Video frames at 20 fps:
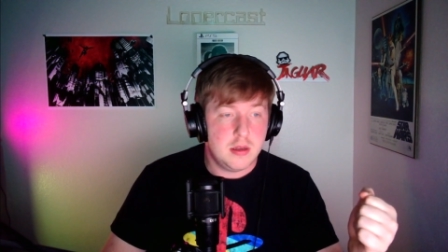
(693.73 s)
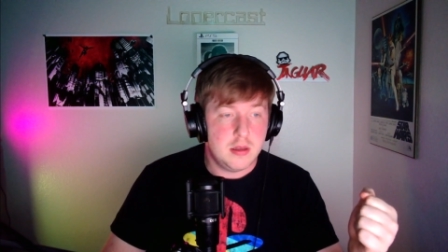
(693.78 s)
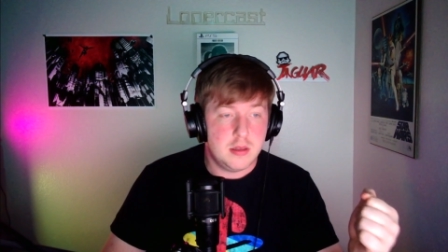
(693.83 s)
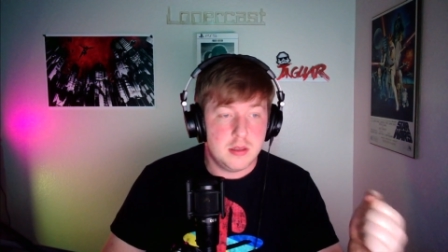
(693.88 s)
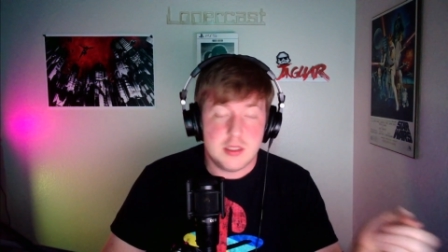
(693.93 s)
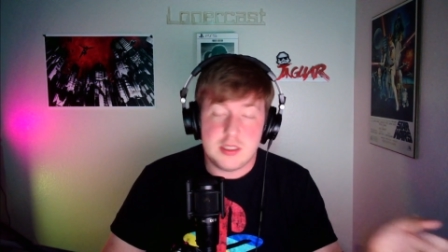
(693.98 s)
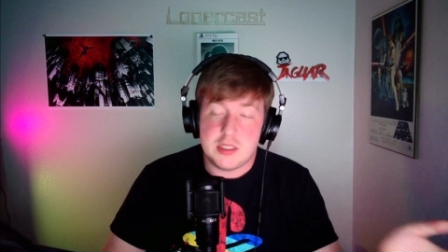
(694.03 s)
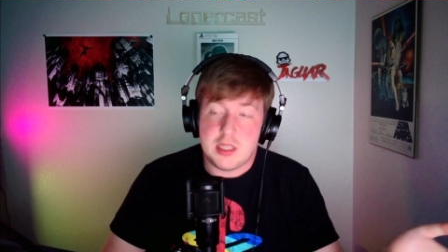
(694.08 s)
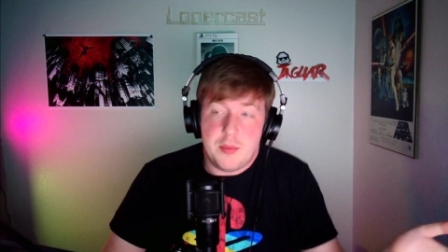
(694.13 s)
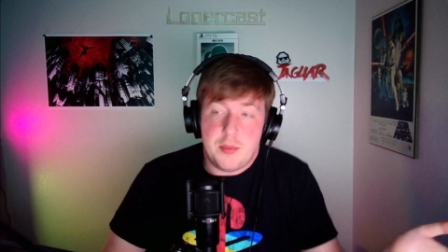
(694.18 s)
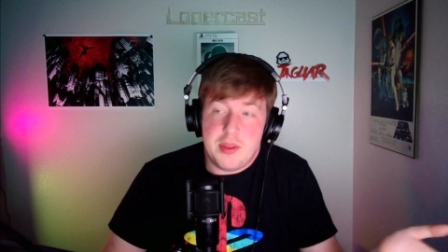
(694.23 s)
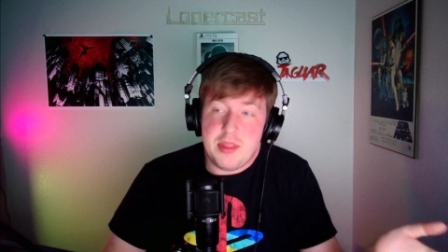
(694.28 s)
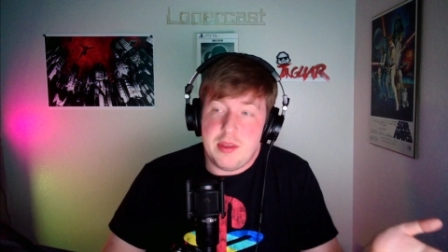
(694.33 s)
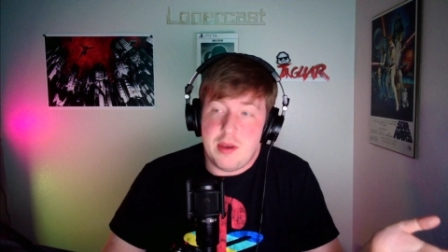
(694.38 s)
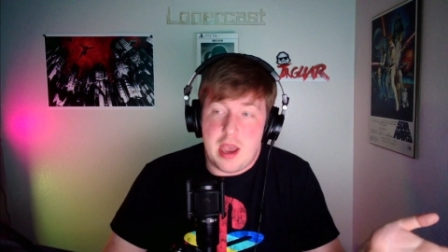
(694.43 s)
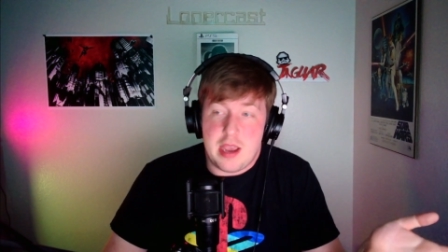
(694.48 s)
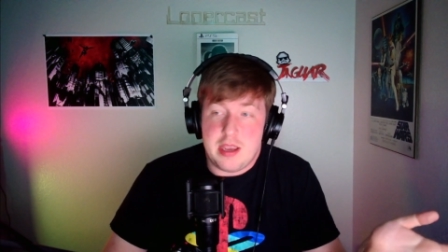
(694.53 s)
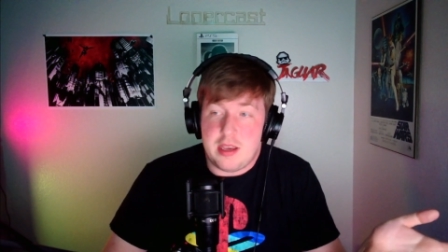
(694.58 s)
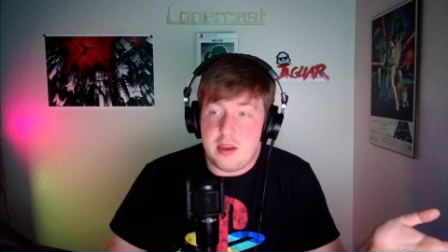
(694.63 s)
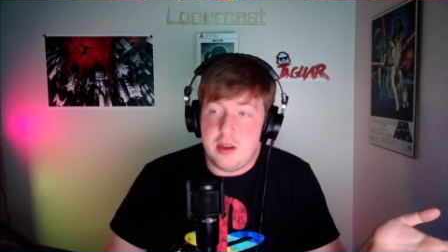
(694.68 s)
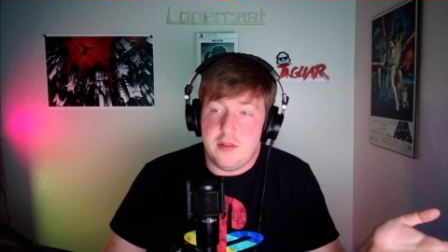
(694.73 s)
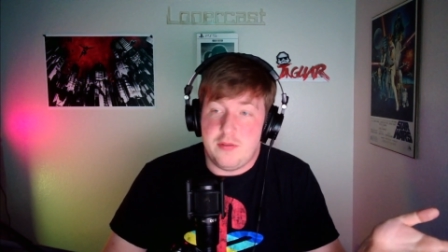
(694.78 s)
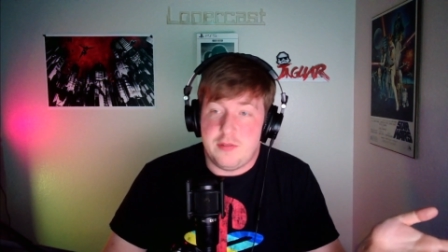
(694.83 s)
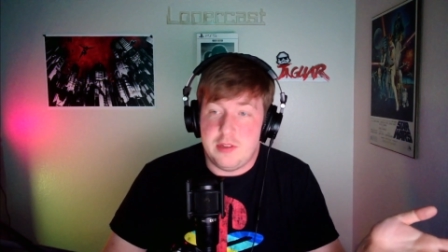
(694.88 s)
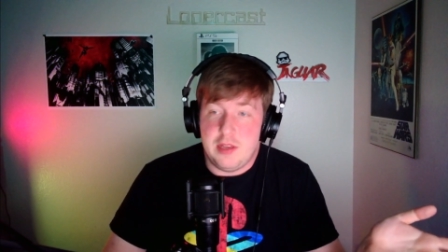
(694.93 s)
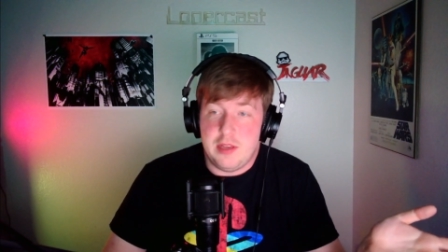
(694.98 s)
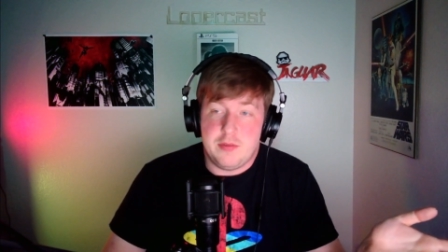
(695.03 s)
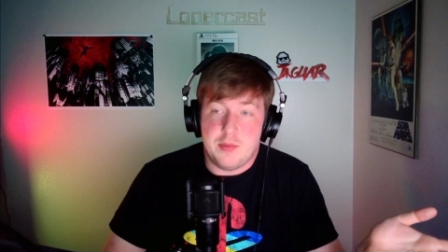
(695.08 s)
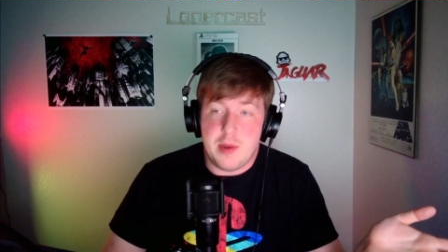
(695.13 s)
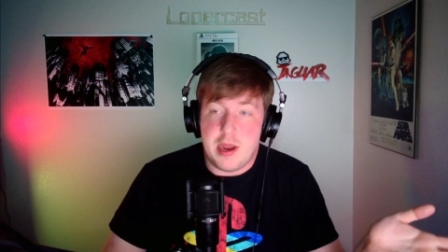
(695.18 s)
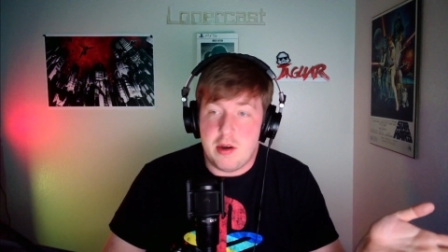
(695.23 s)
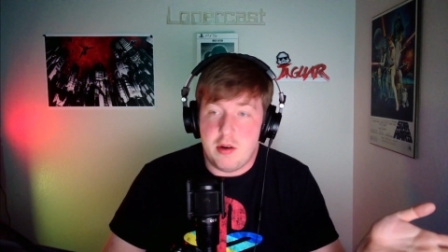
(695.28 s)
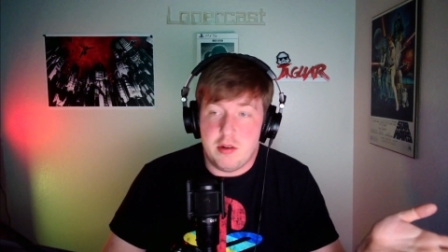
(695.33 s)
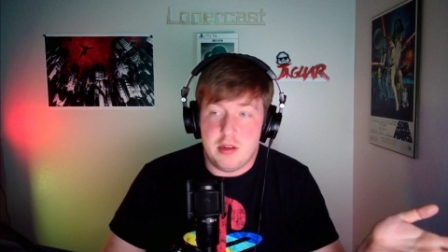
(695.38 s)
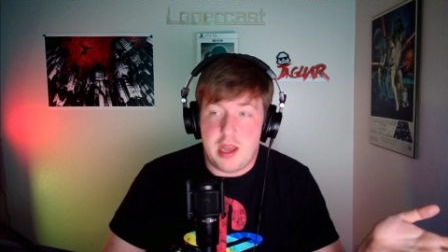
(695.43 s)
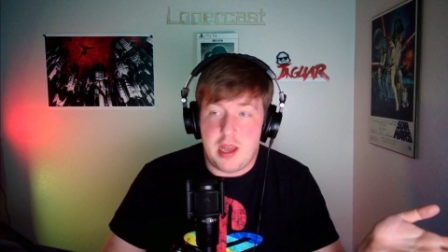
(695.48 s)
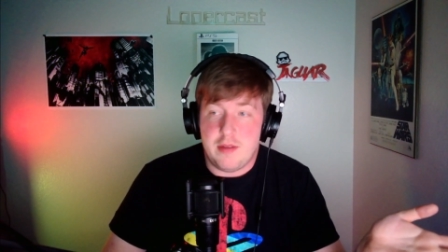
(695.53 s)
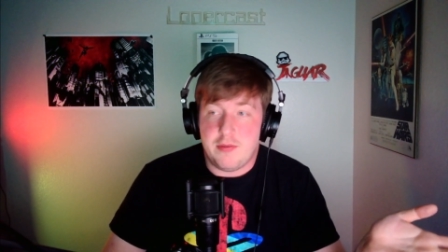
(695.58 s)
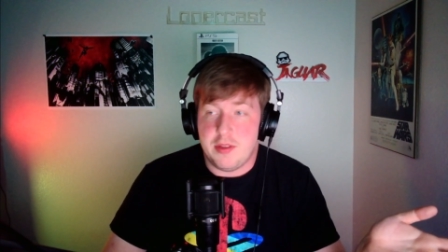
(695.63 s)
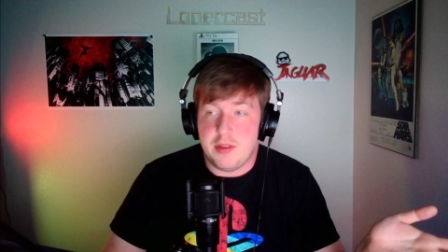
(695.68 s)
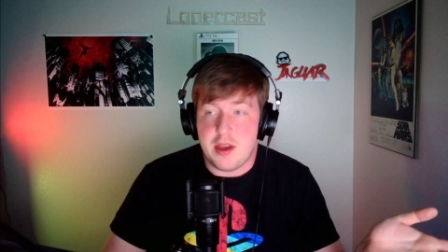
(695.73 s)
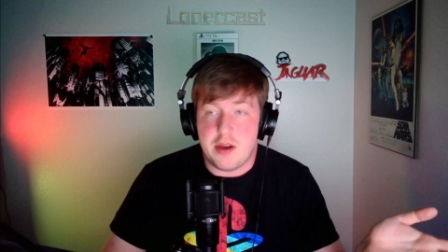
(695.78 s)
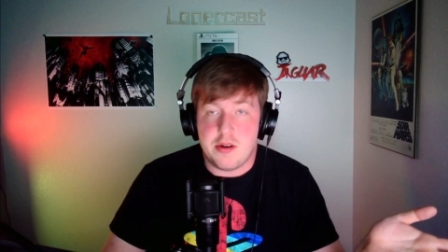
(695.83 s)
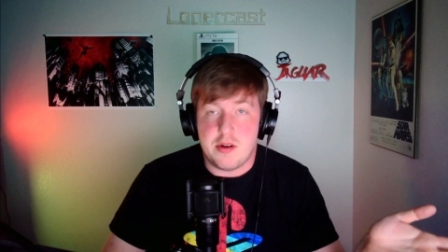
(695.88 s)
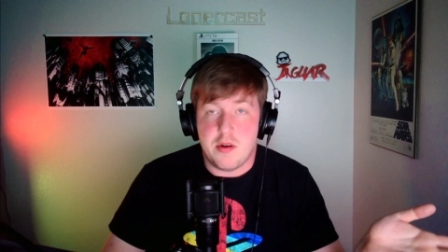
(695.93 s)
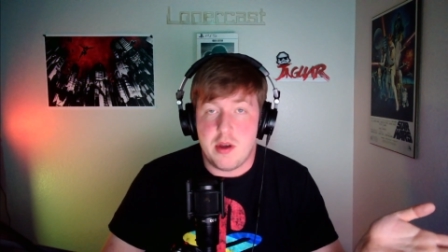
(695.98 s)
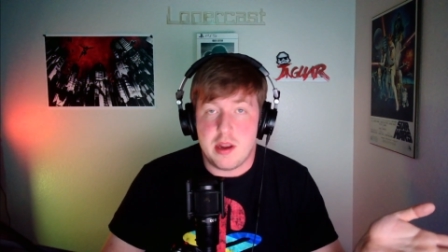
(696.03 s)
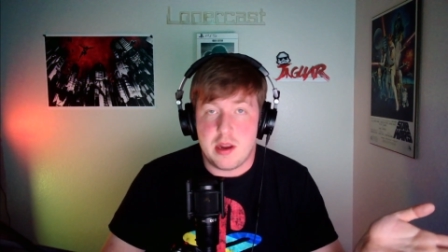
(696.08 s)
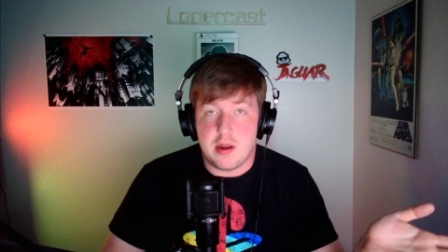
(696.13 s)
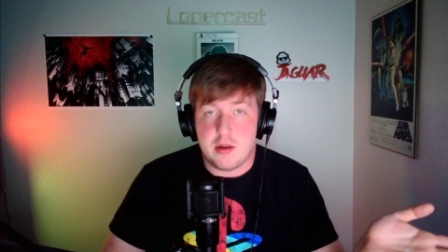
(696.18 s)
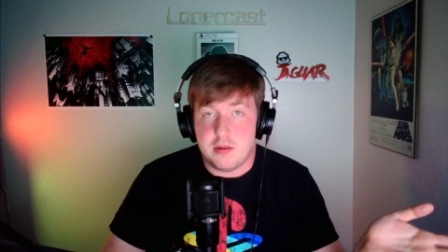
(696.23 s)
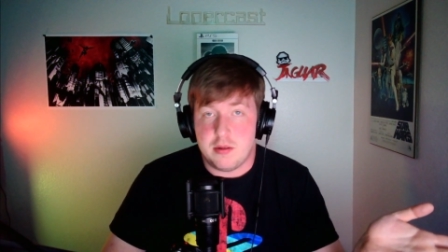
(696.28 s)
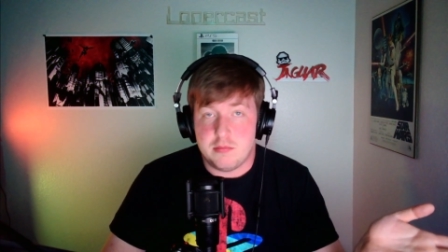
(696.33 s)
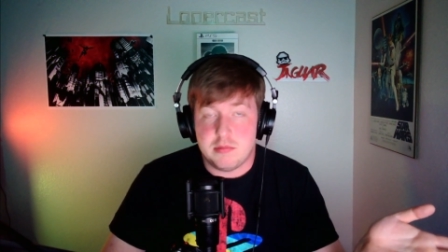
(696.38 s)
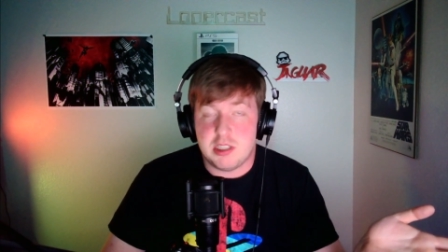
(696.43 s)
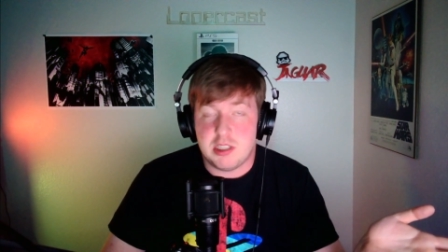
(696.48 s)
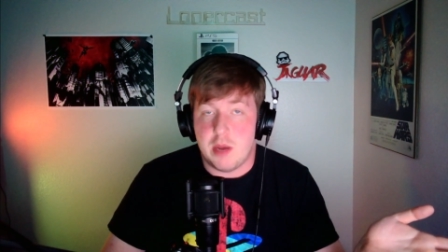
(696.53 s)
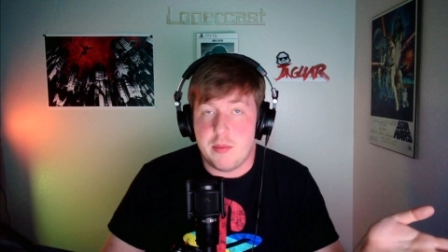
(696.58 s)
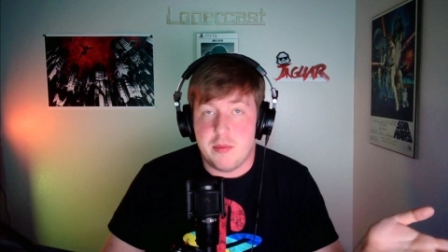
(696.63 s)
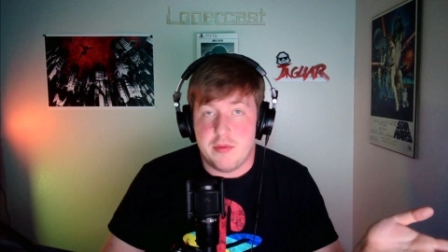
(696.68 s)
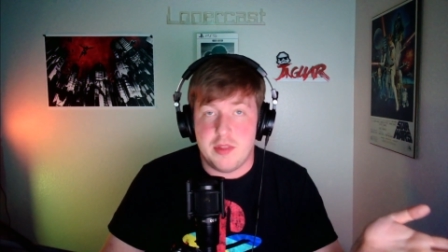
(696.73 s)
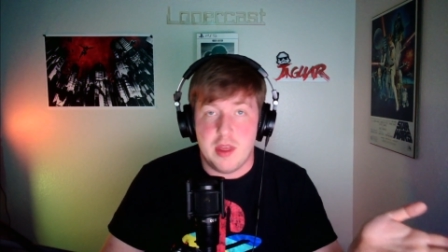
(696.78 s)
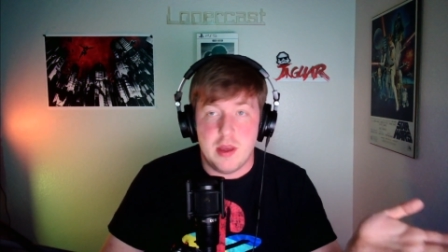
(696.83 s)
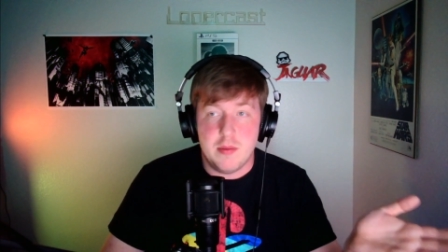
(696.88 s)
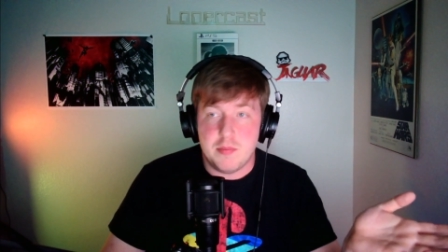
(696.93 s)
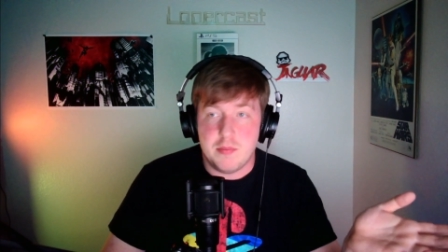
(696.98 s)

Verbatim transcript: some of I could have lived my whole life without knowing some of them,